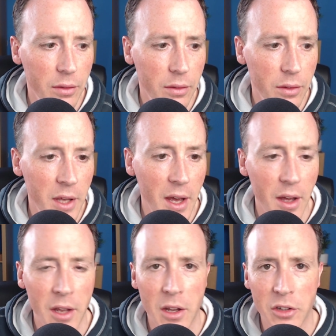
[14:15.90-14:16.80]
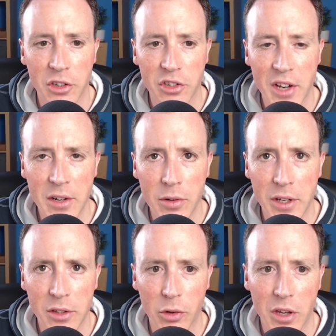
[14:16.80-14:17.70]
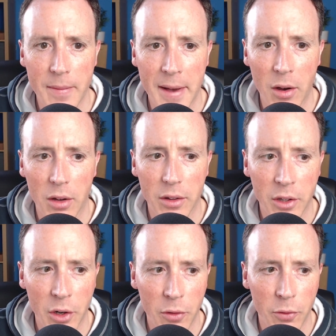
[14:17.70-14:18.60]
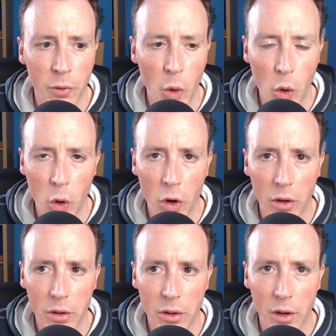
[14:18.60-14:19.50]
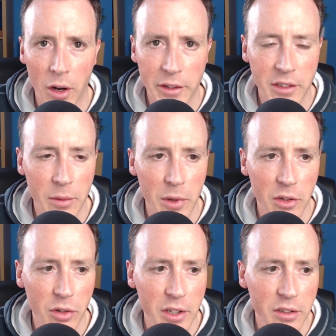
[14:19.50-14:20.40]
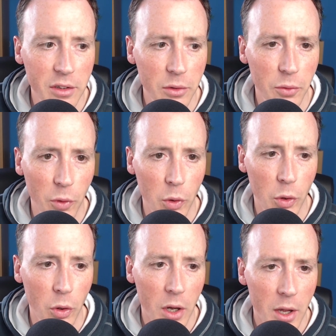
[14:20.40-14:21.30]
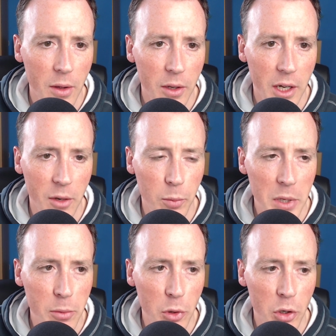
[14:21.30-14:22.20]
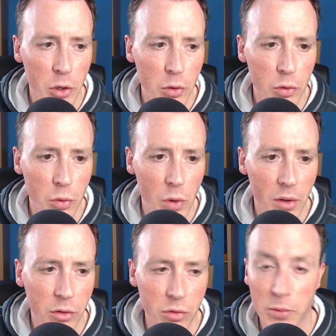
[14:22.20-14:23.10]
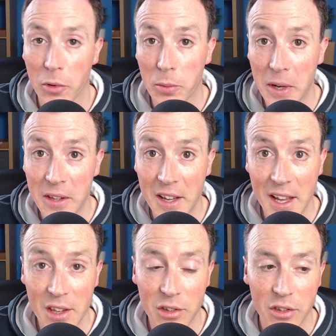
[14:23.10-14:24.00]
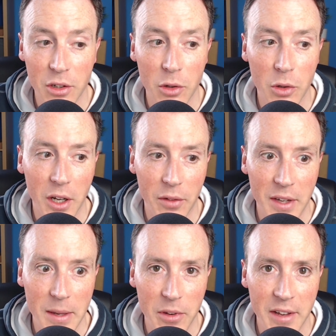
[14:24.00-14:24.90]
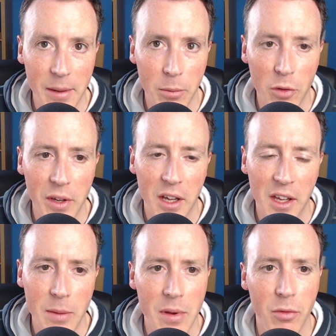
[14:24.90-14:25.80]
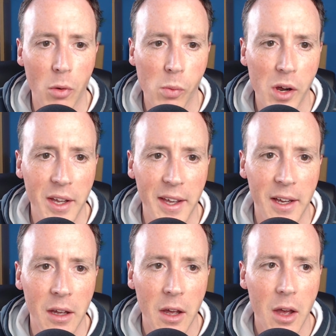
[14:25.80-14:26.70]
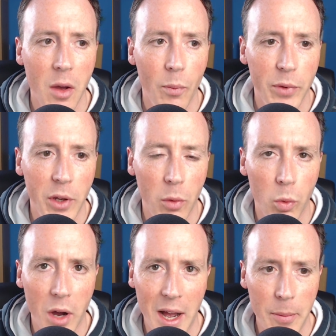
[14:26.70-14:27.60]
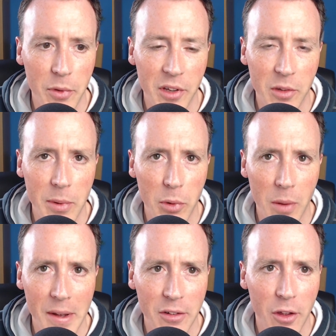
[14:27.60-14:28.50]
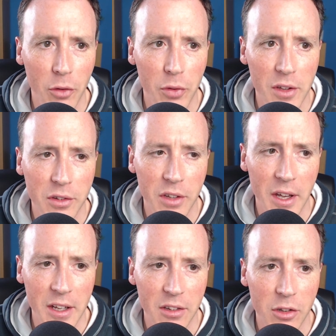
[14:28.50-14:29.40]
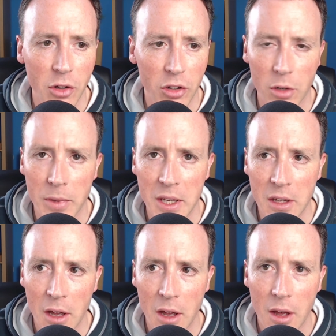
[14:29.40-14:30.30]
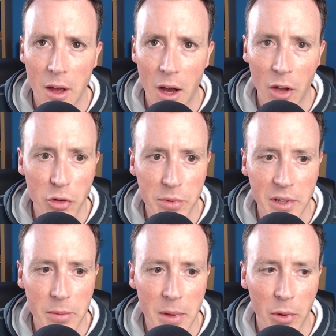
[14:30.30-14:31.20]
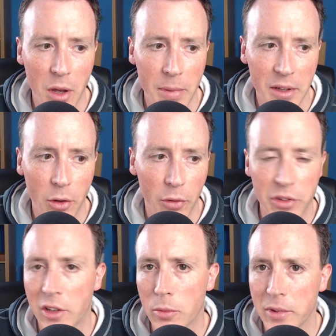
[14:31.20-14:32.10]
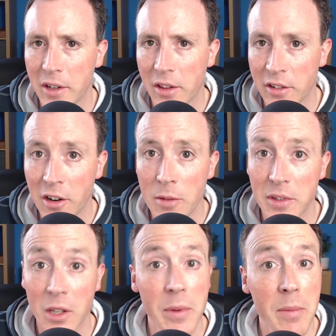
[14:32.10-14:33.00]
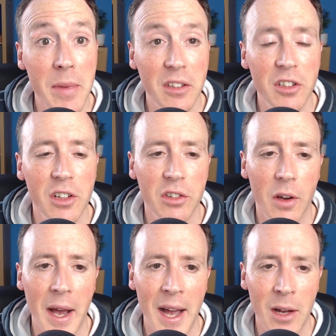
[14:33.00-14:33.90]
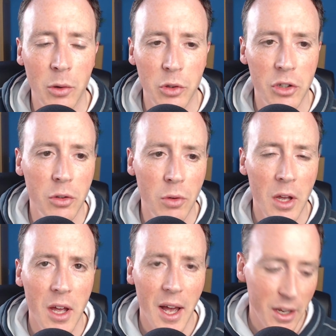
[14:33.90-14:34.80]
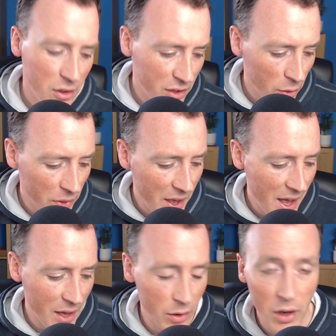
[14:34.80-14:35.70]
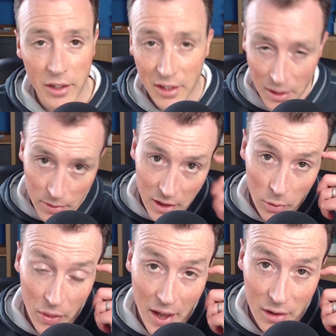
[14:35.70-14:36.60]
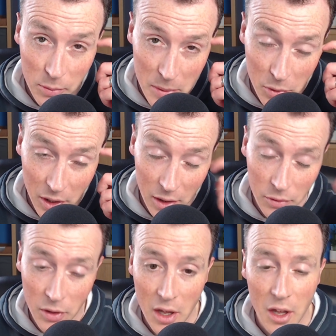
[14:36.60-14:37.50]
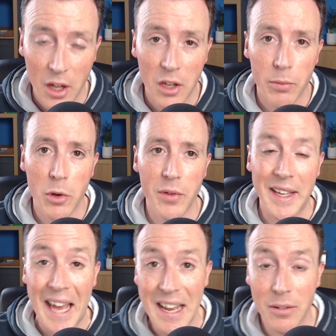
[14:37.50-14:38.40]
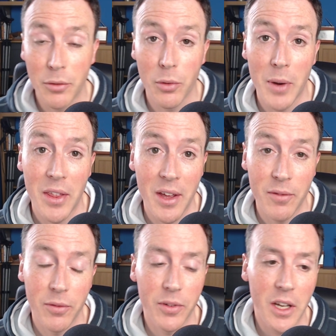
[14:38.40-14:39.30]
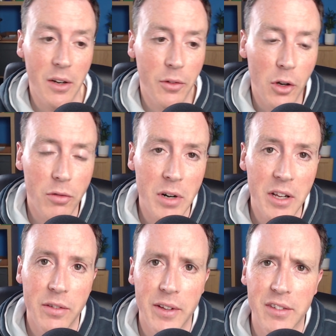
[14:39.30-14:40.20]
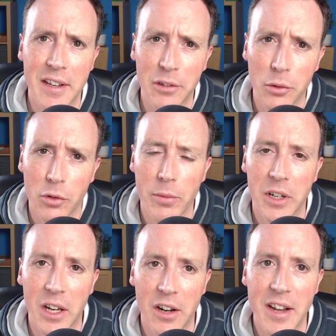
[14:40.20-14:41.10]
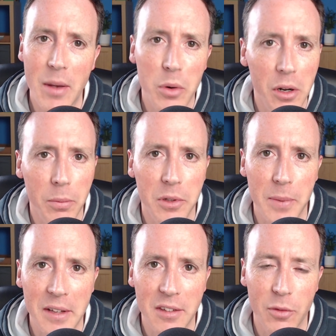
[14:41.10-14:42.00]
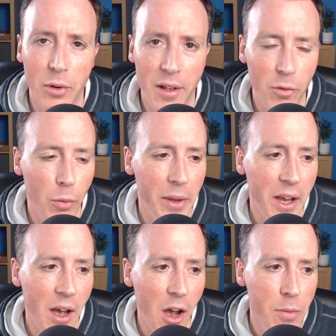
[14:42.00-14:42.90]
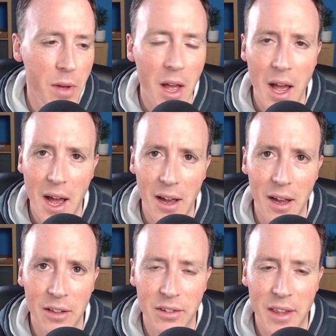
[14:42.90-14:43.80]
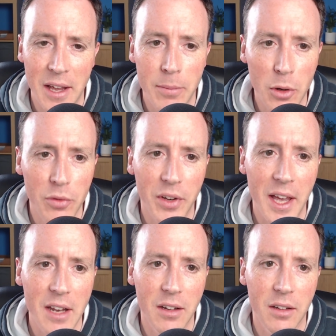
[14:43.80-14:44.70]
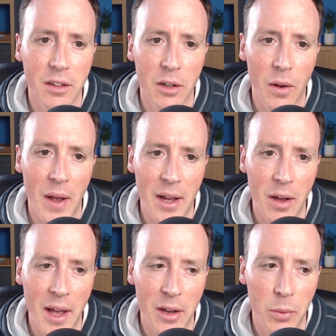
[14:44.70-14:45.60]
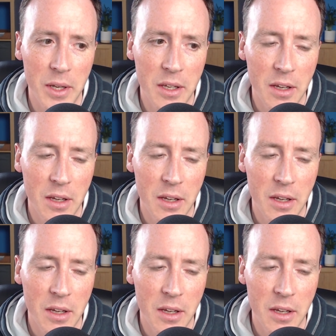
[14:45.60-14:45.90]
and just generally talking about, for IT administrators, for kind of people whose responsibility it is to kind of keep the tech moving and keep everyone working, what happens as people go back to the office. And it's not going to be 100% of people going back to the office 100% of the time. It's going to be a mixture. So how do you deal with that? How do IT deal with that as people kind of move again from where they've kind of got relatively settled from a kind of network perspective, where everyone being at home, as they move again? How do we